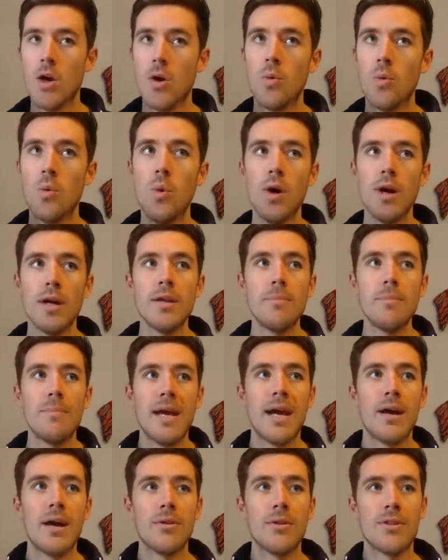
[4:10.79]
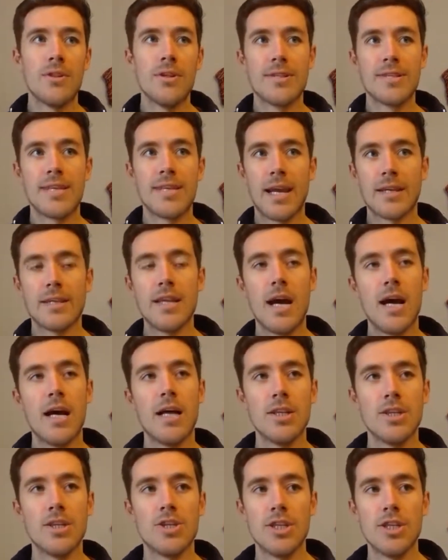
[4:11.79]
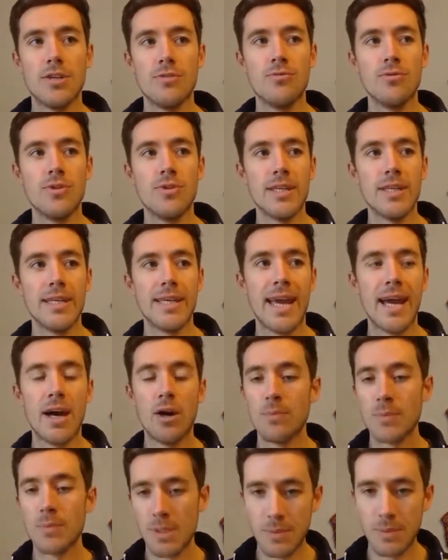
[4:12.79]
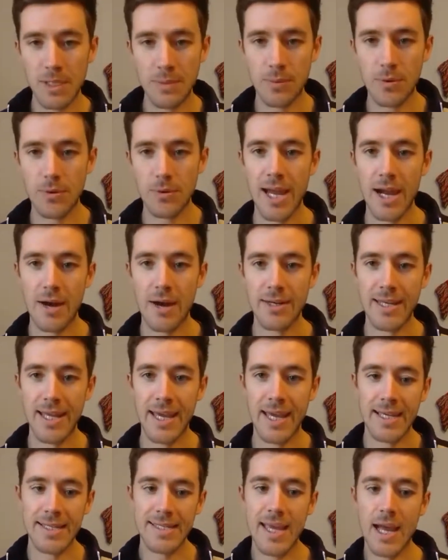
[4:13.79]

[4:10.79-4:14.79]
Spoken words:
what about the technology really helps people nowadays?